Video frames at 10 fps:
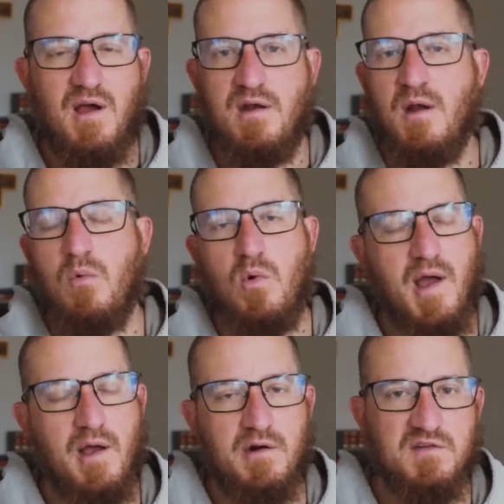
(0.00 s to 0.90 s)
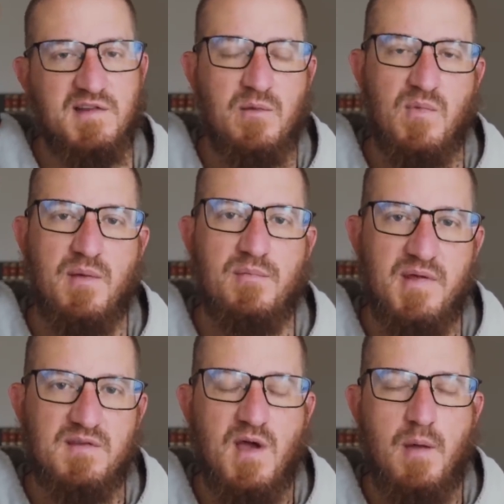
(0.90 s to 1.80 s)
Number one, I understand maybe by
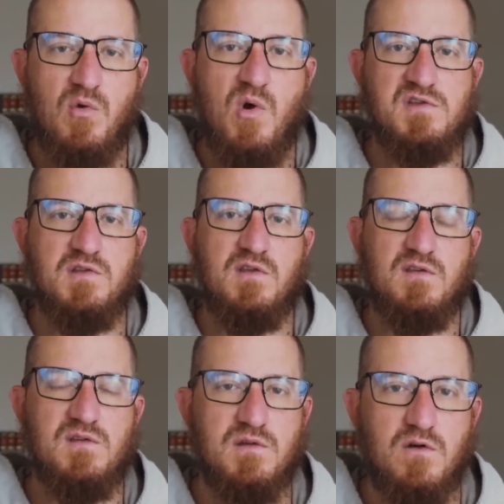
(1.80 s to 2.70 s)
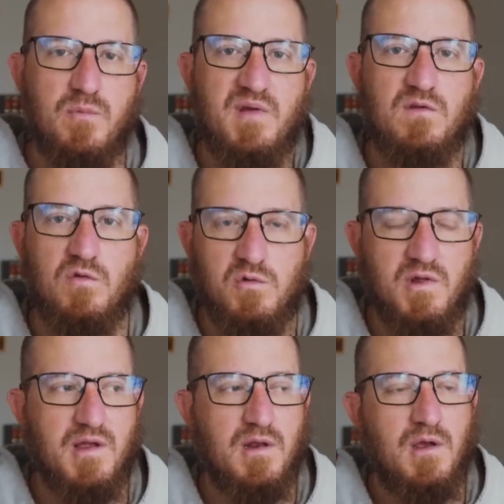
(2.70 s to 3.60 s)
the time you're watching this, it's a little bit too
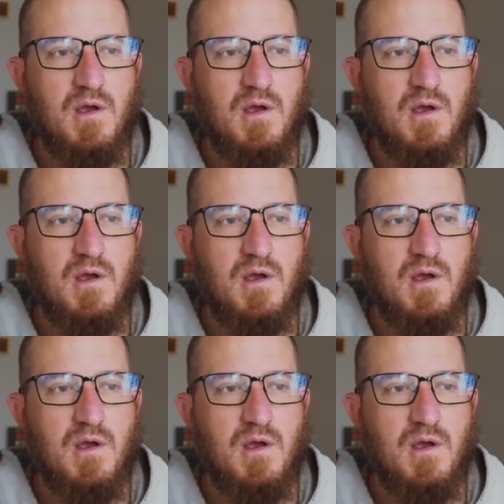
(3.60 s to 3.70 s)
late.